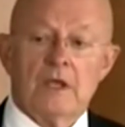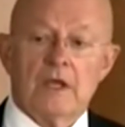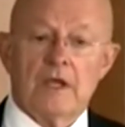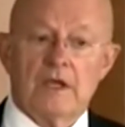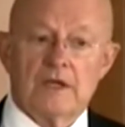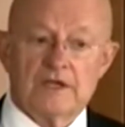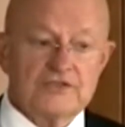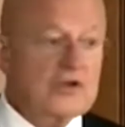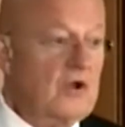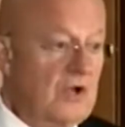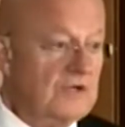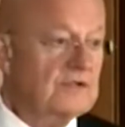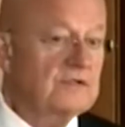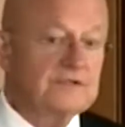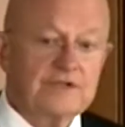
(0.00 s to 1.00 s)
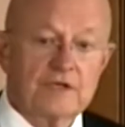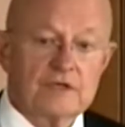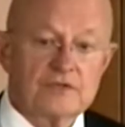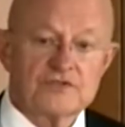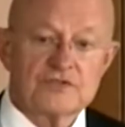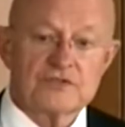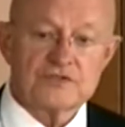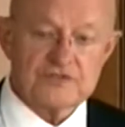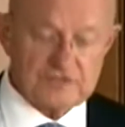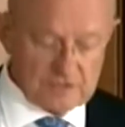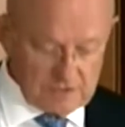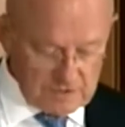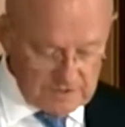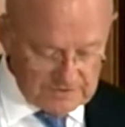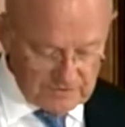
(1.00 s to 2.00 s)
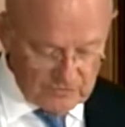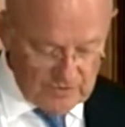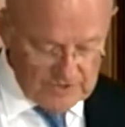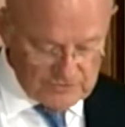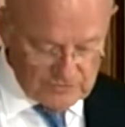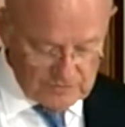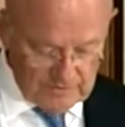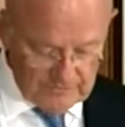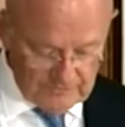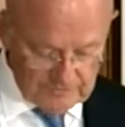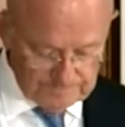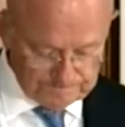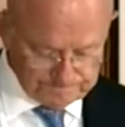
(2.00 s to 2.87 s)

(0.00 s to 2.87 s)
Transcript: And I taught intelligence at the graduate level.